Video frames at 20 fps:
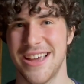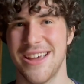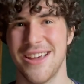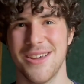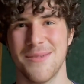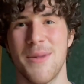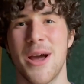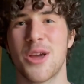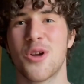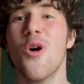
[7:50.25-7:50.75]

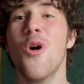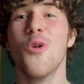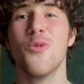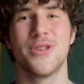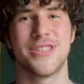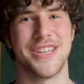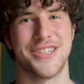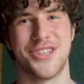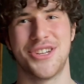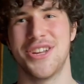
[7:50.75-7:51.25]
My goal was
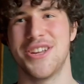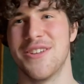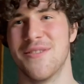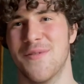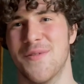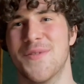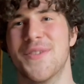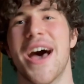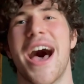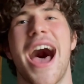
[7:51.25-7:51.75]

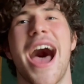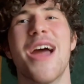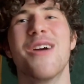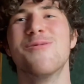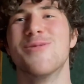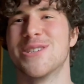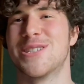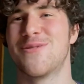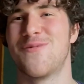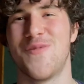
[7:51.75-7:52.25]
achieved. I
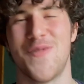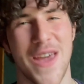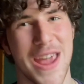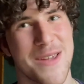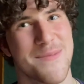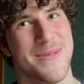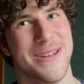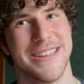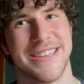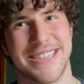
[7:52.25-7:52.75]
was
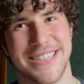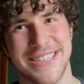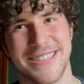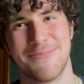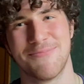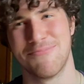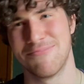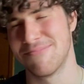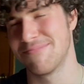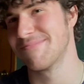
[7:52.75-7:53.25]
famous,
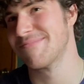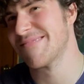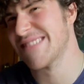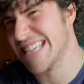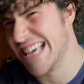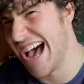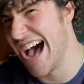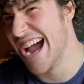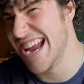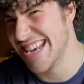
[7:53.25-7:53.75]

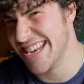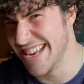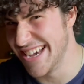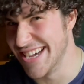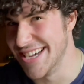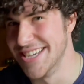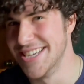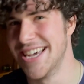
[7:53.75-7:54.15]
kinda,